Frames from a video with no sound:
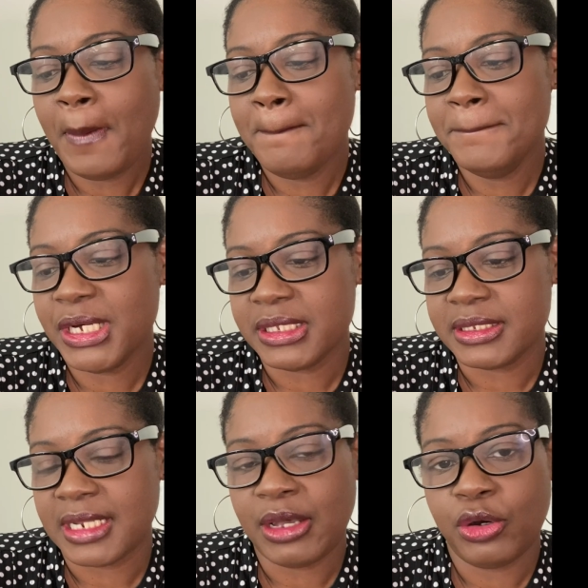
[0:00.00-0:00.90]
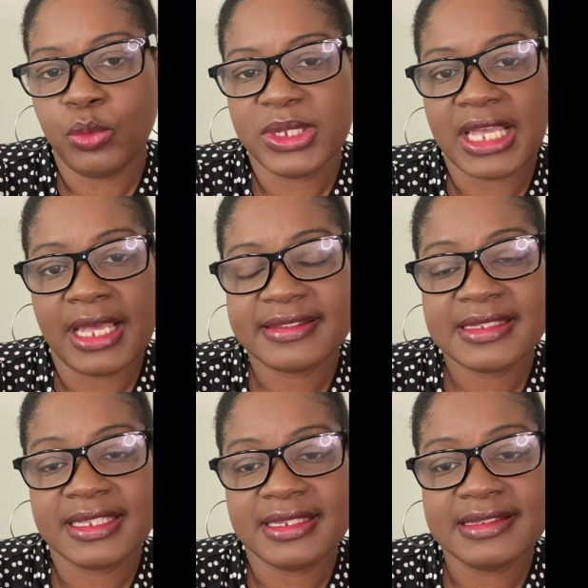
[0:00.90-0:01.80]
but I always, I
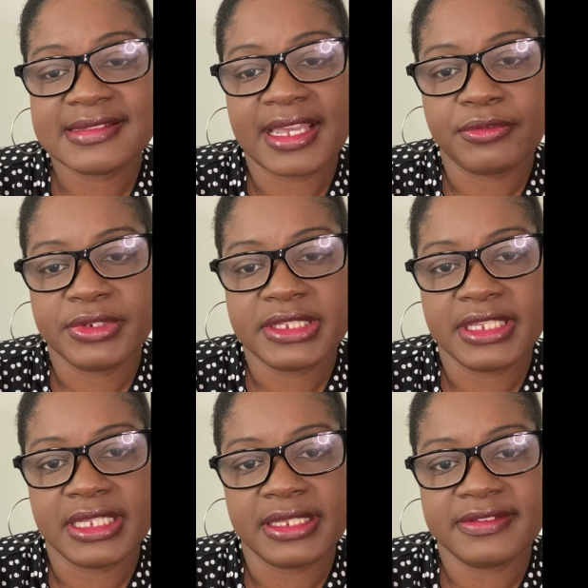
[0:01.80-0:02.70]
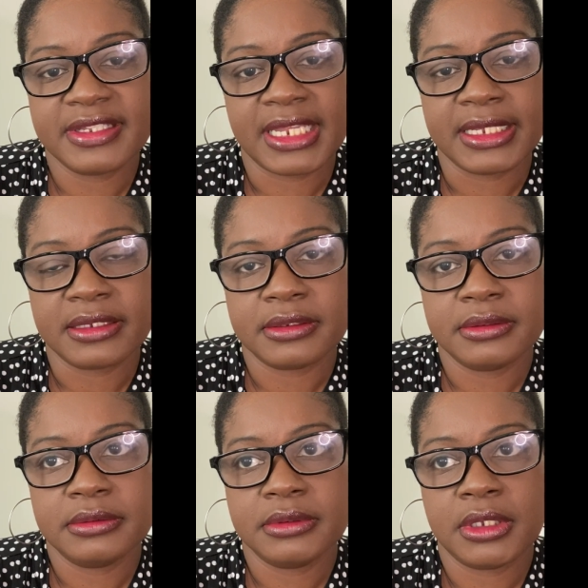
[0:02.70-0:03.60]
said it's everything to like,
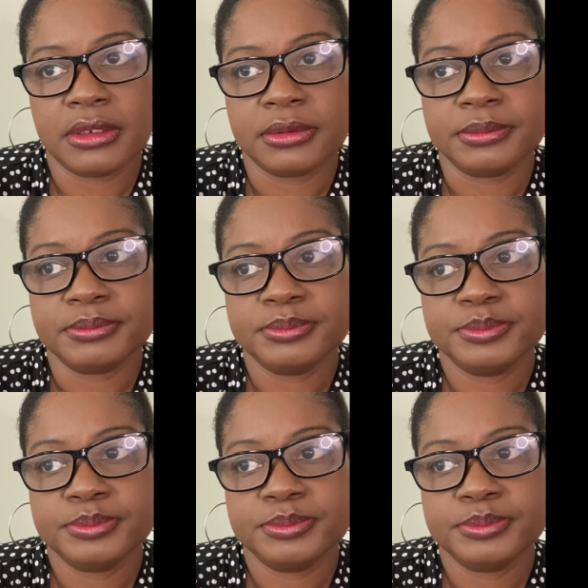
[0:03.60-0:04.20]
um,